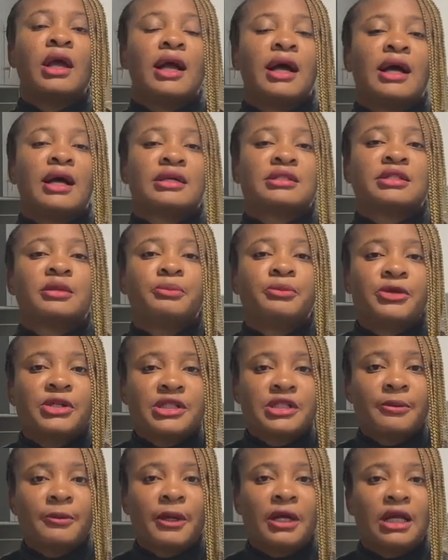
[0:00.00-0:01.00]
As the
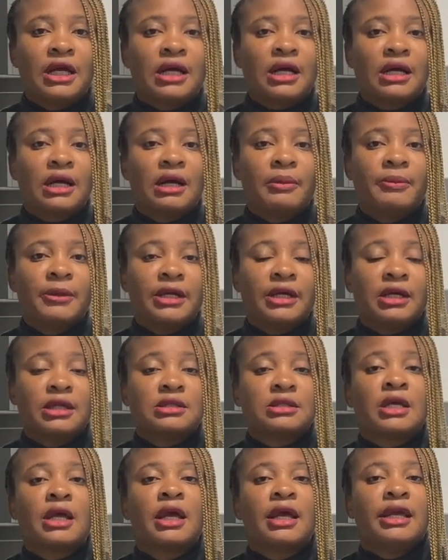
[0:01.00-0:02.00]
principal applicant,
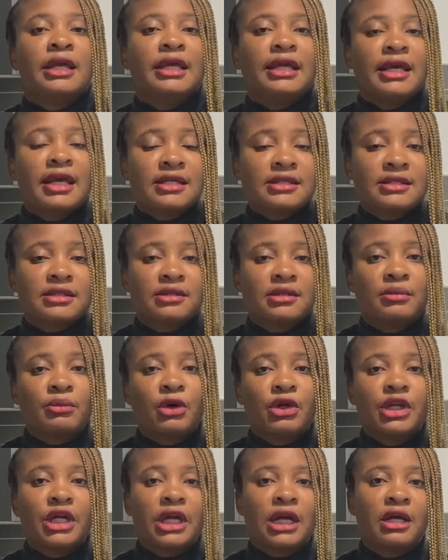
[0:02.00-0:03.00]
yes, the
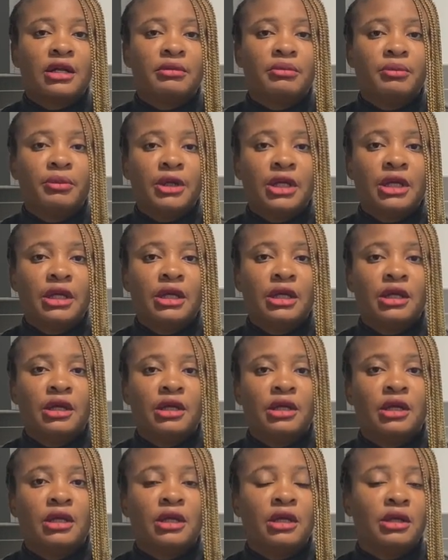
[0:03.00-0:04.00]
money can be
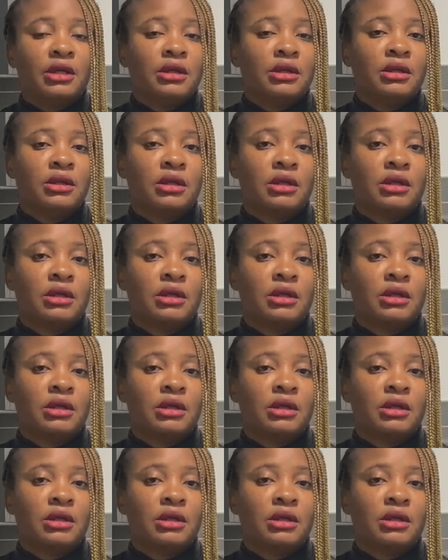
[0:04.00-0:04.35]
in